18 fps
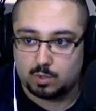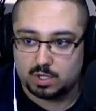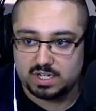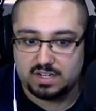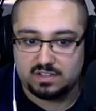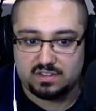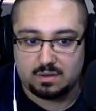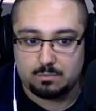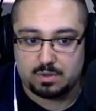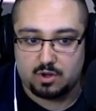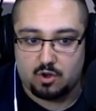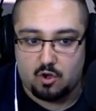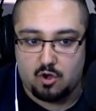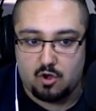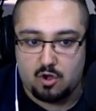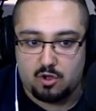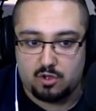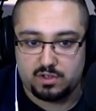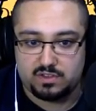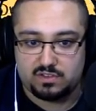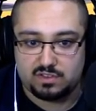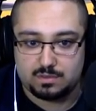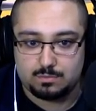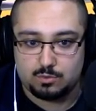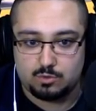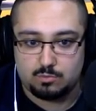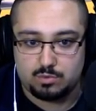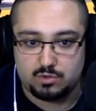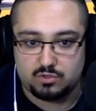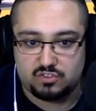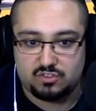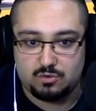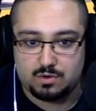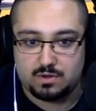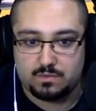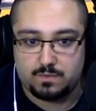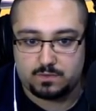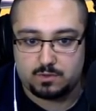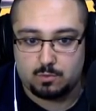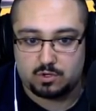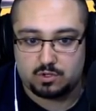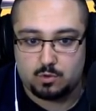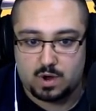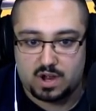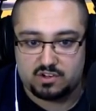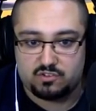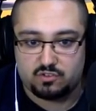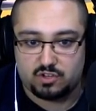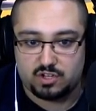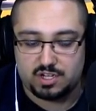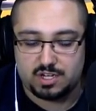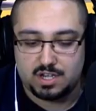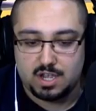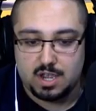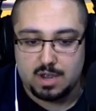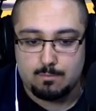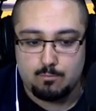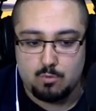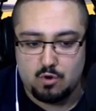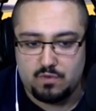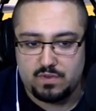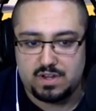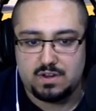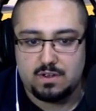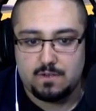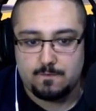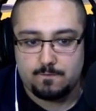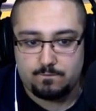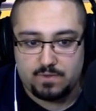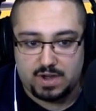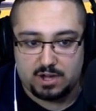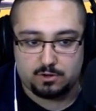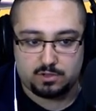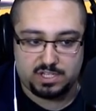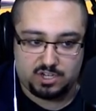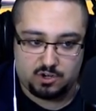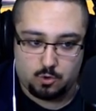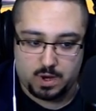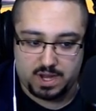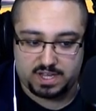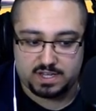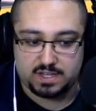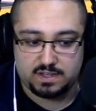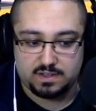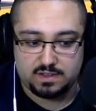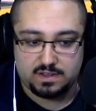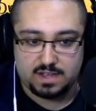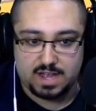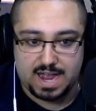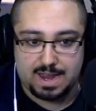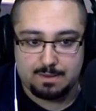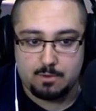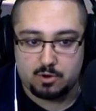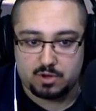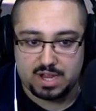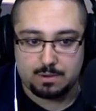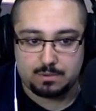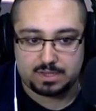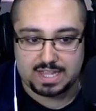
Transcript: We're gonna dump it all into the moon boots. 251 quadrillion, moving fairly quick. I'm okay